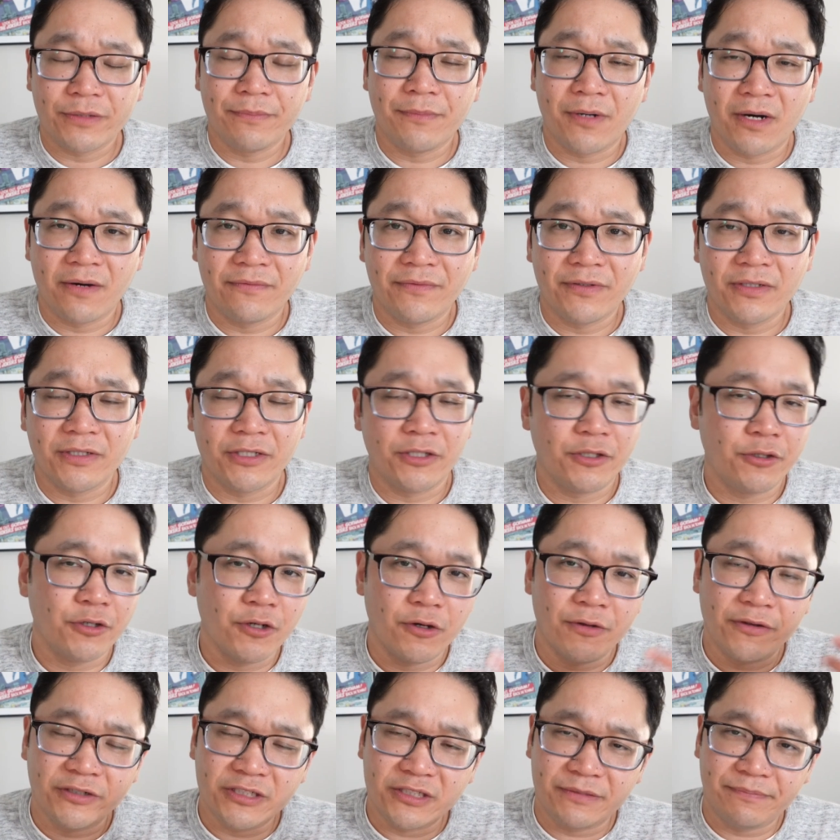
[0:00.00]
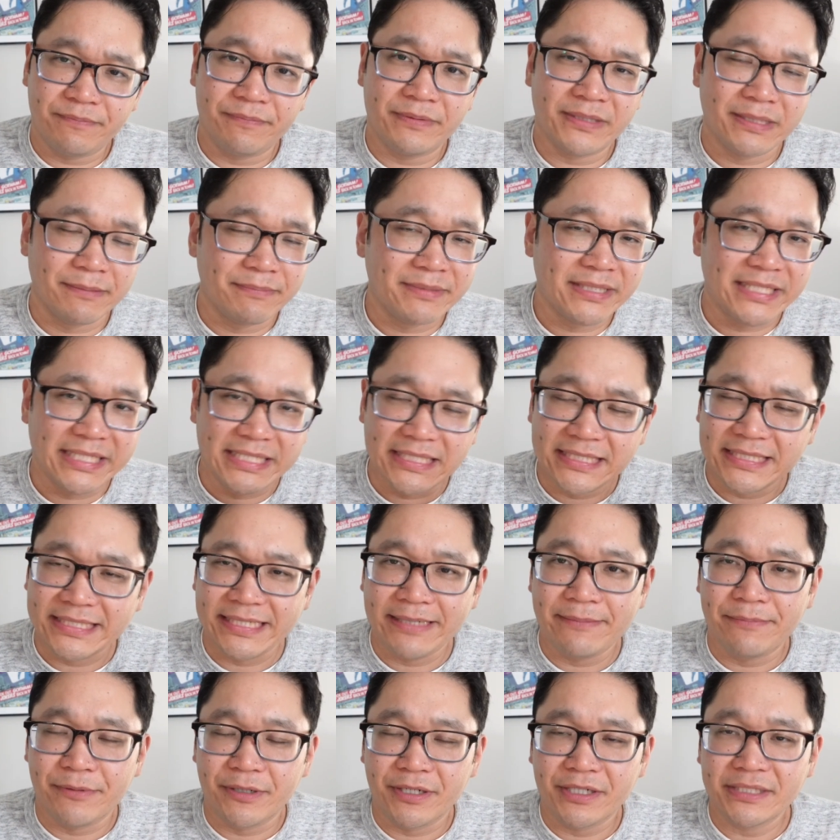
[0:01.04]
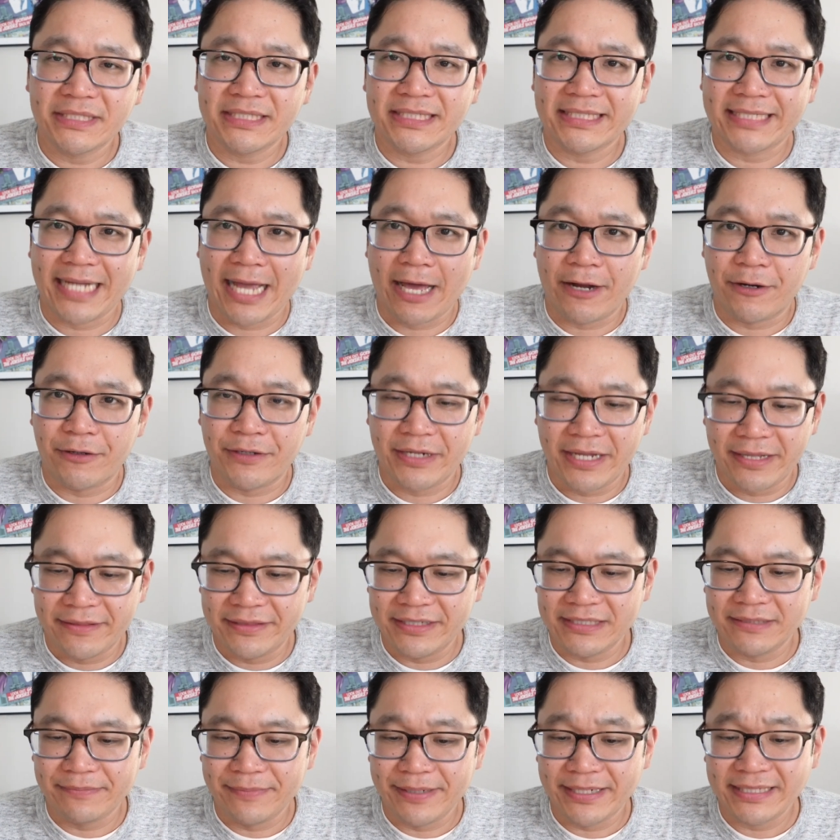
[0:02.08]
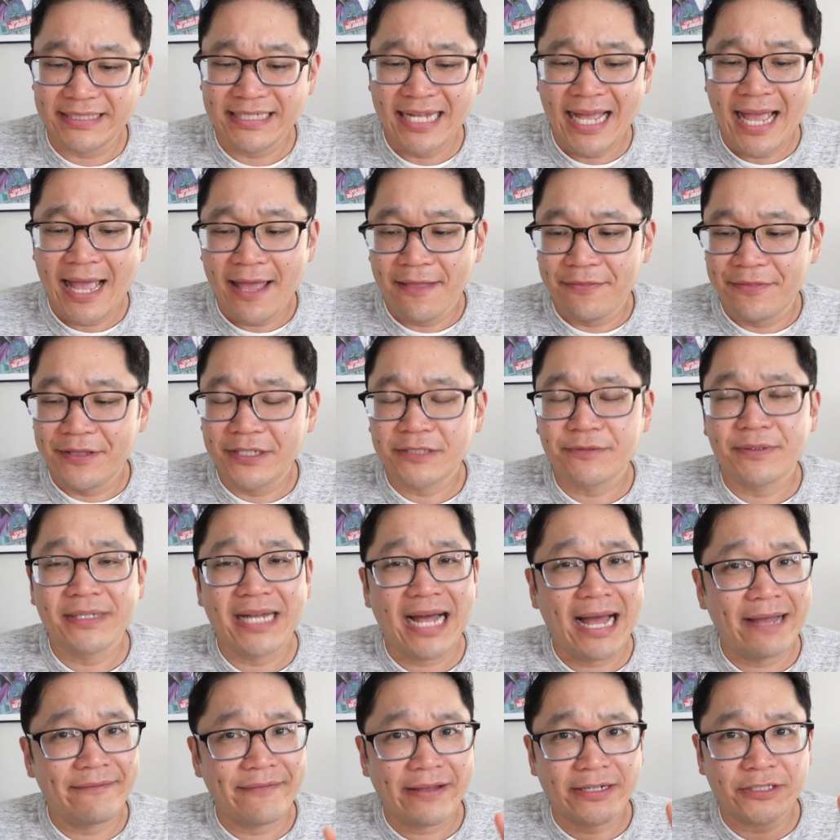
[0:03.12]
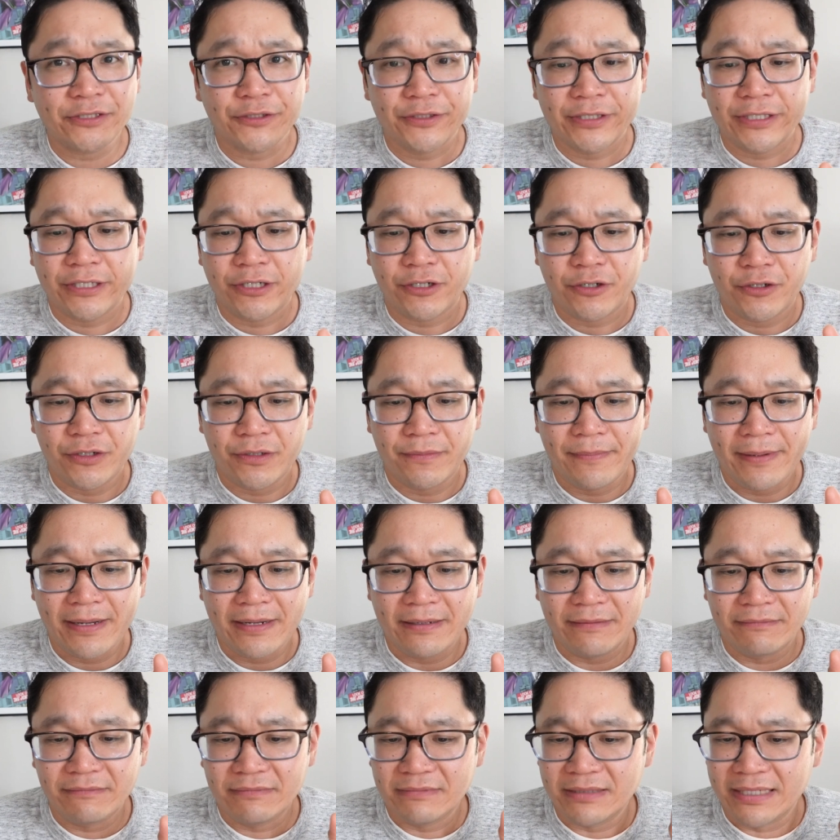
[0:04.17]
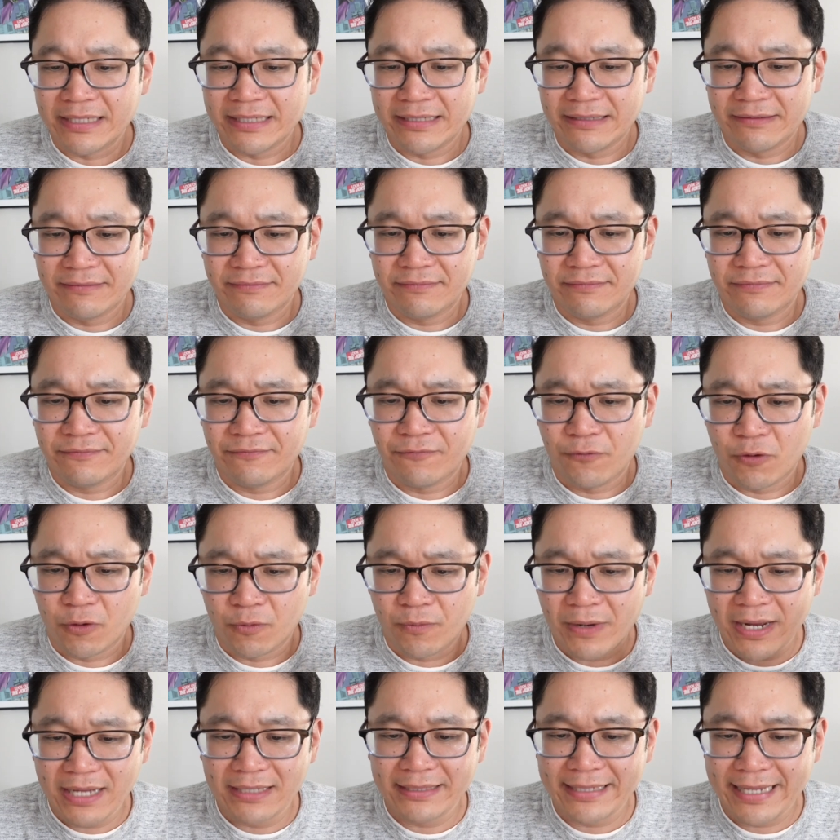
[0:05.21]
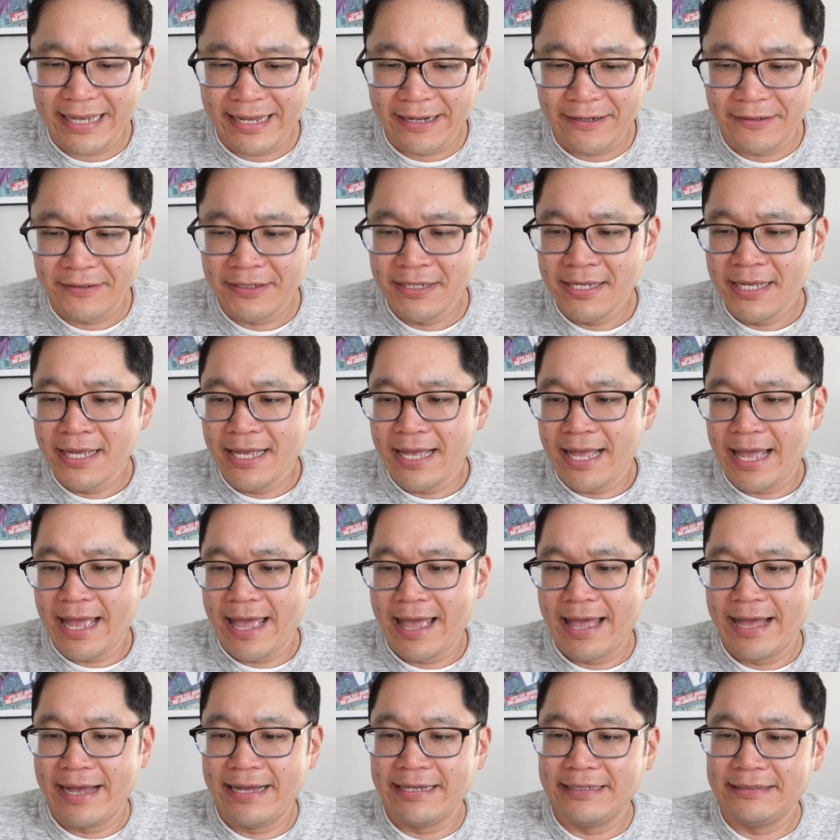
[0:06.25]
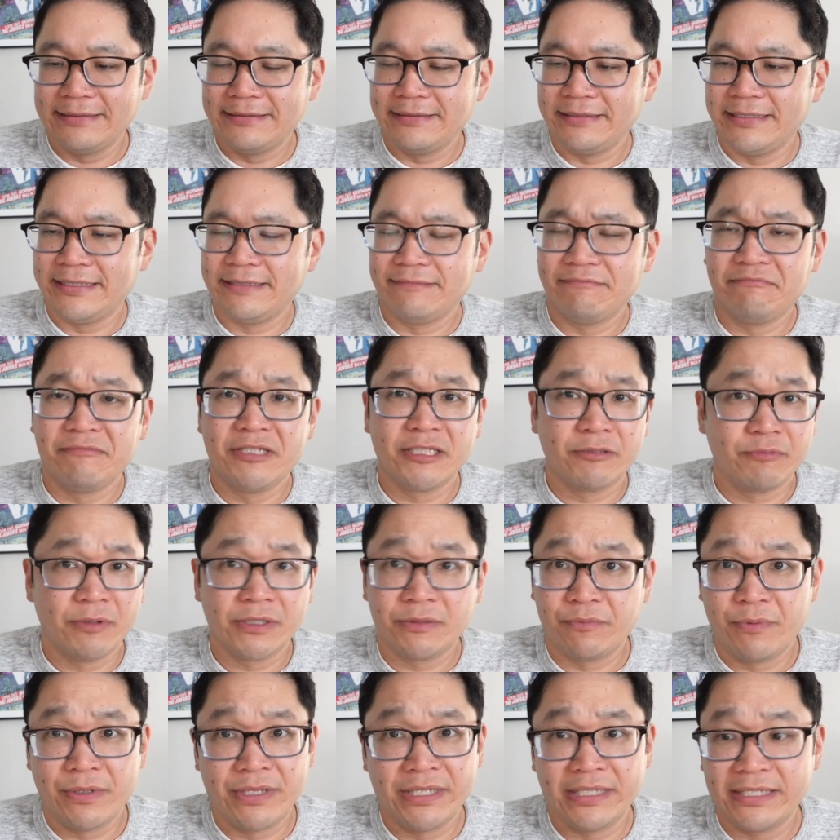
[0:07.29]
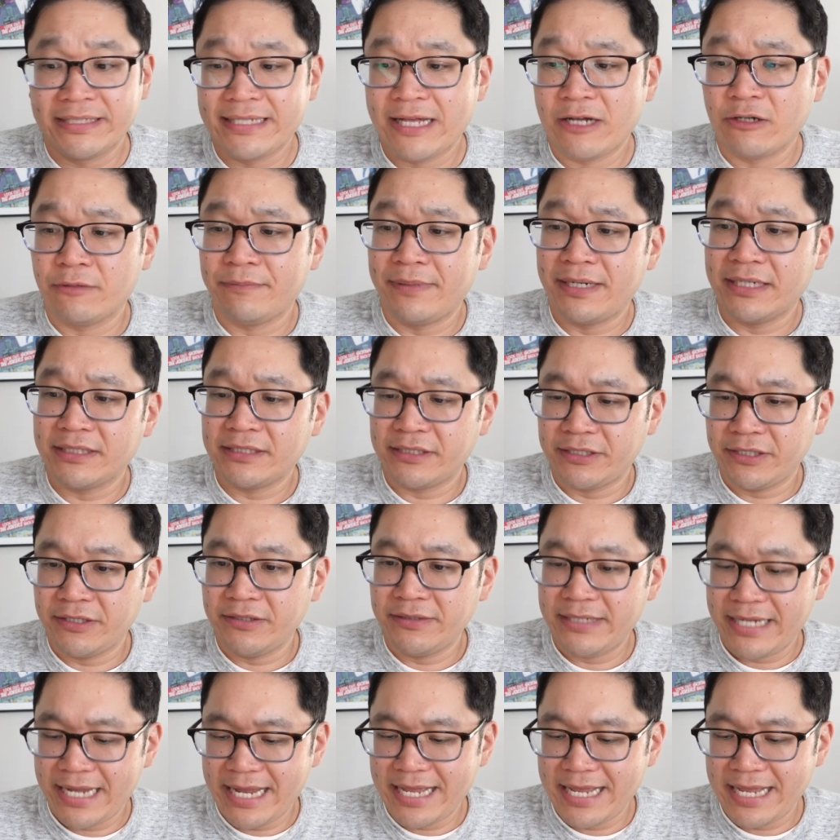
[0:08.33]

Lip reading: Marvel, there's some DC books scattered in this mix. This one I've actually heard about for a while now, and this was within the dollar box too.